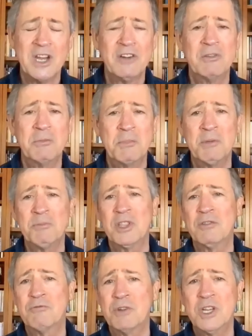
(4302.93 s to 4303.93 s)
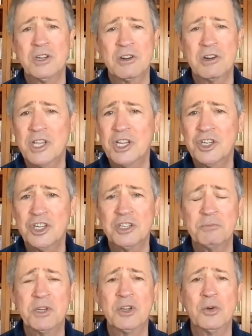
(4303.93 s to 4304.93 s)
Remember that reincarnation has
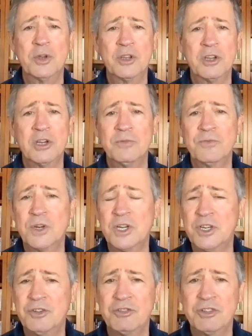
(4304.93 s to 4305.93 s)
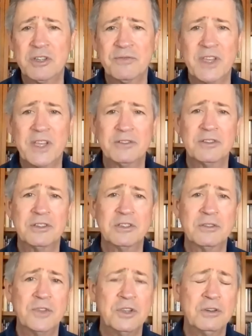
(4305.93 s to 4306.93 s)
been going on for hundreds of thousands
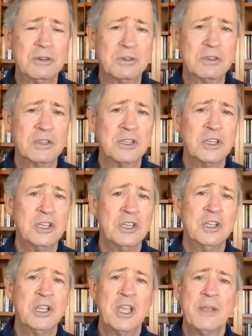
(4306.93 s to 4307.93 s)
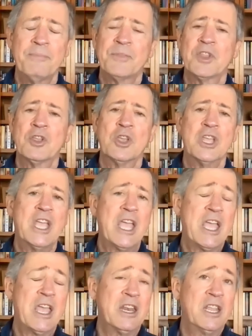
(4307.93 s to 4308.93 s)
of years.
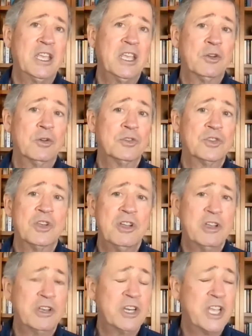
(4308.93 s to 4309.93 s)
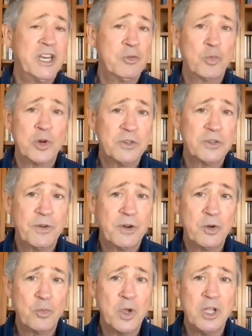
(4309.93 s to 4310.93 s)
And it goes on and it works very
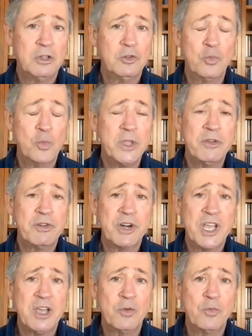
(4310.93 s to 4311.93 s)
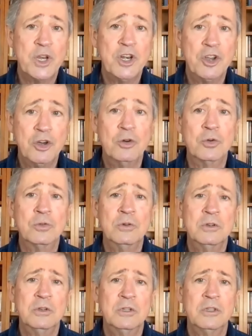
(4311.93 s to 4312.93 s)
well, whether or not we
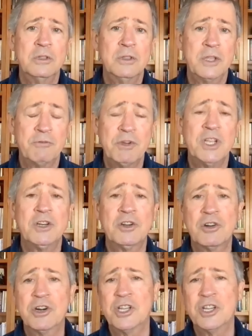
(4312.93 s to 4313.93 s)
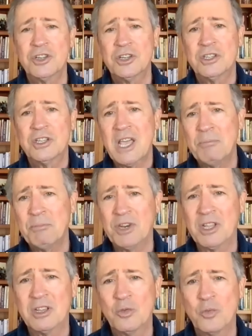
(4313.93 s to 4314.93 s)
know that reincarnation is
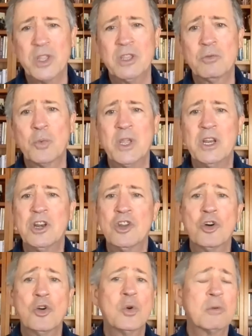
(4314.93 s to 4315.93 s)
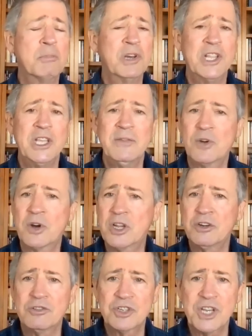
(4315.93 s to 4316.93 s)
happening, whether we know or believe or
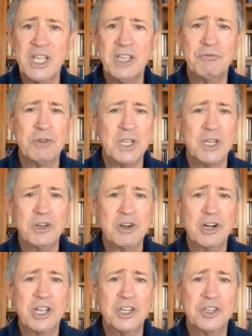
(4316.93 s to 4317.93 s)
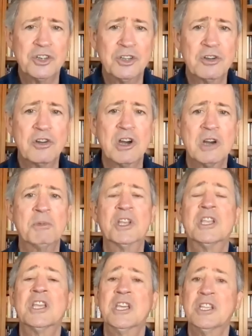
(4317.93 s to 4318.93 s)
understand reincarnation and
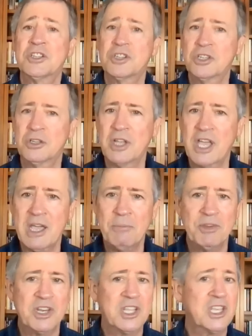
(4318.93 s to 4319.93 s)
karma, it's still happening.